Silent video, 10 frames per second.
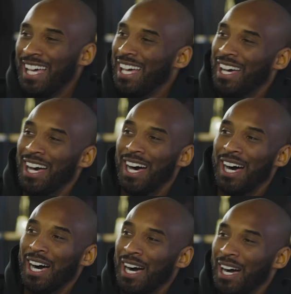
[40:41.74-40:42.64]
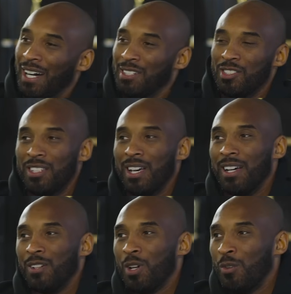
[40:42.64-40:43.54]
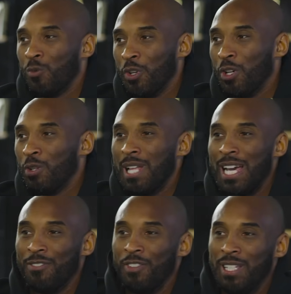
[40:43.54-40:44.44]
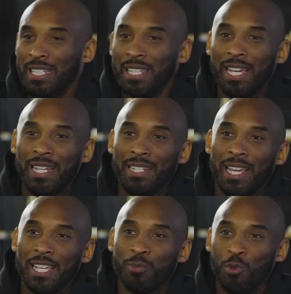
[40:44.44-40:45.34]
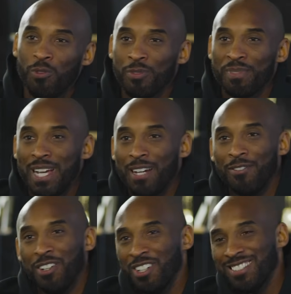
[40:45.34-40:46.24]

A real life Elaine dance move from Seinfeld.